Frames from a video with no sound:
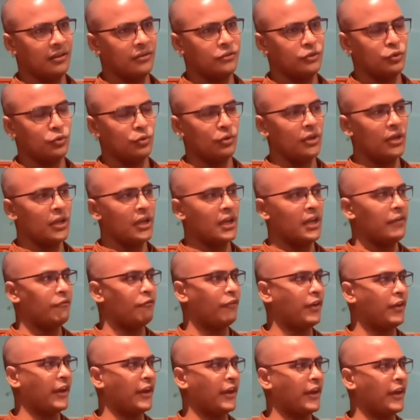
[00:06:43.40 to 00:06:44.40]
so you,
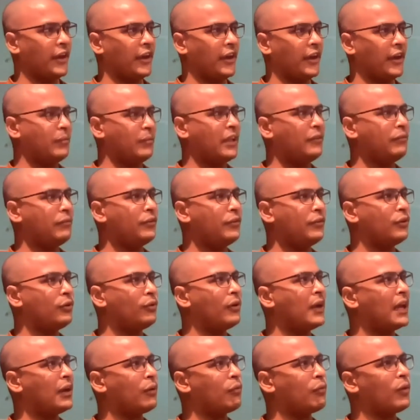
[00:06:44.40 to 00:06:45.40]
for example if you don't
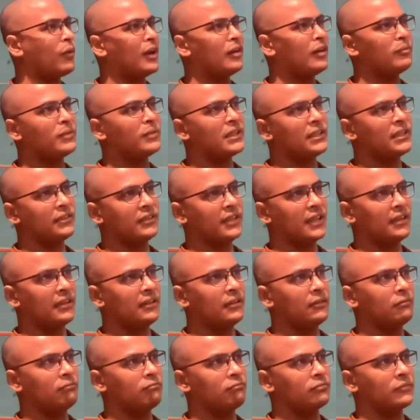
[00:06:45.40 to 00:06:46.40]
like one person
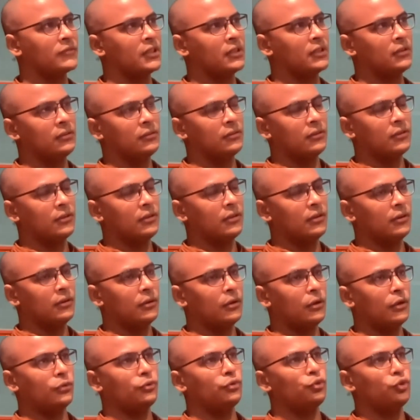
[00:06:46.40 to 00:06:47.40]
or
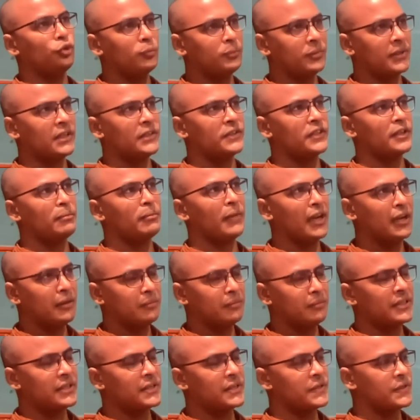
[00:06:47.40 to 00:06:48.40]
two person many
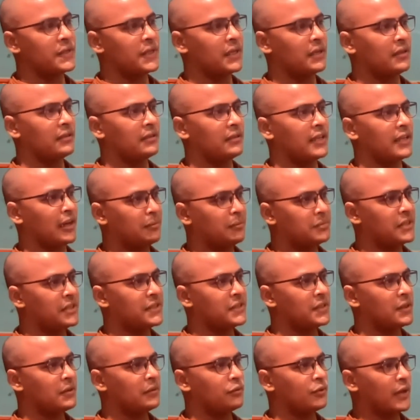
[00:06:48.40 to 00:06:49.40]
person 10
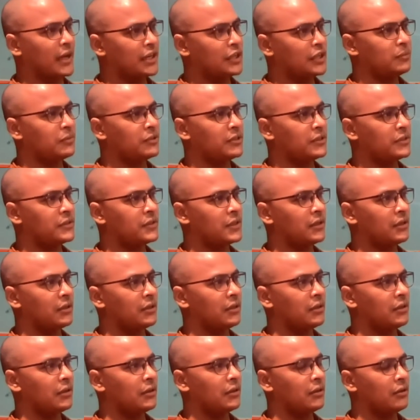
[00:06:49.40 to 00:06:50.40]
person 20 person
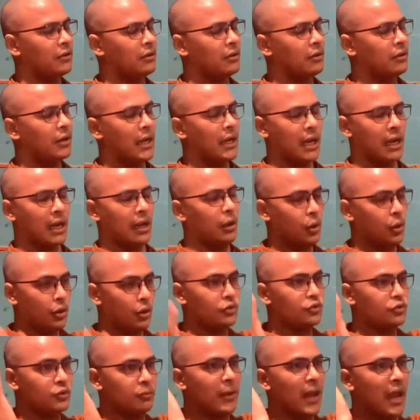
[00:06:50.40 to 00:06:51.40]
and
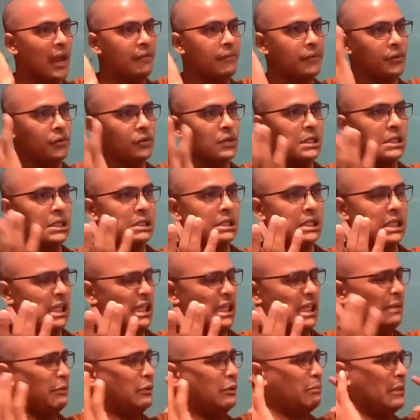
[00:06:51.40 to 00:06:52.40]
lots of heavy i
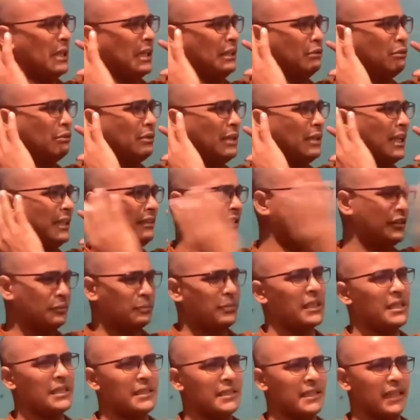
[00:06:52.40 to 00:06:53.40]
have to i don't like this
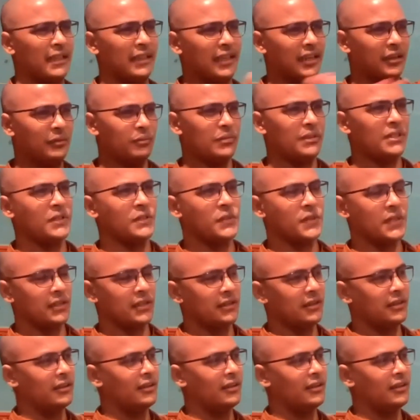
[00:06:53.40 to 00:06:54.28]
person that person